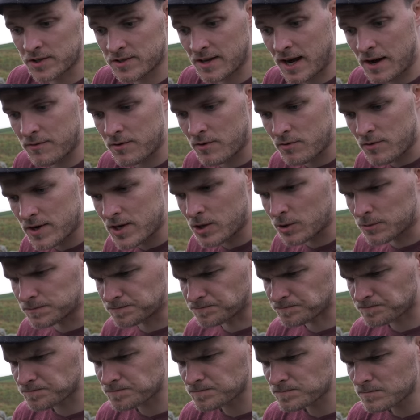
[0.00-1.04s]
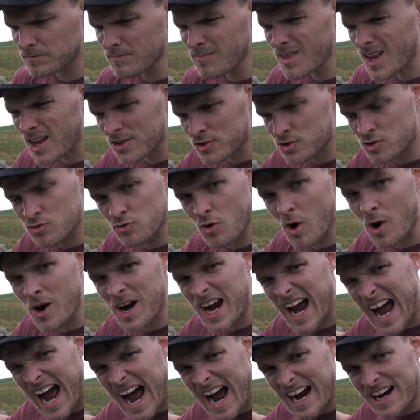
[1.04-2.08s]
to have a real strong
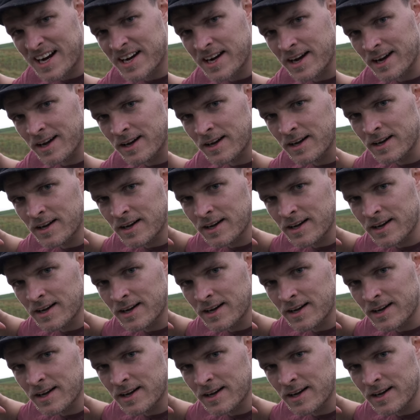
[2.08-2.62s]
anchor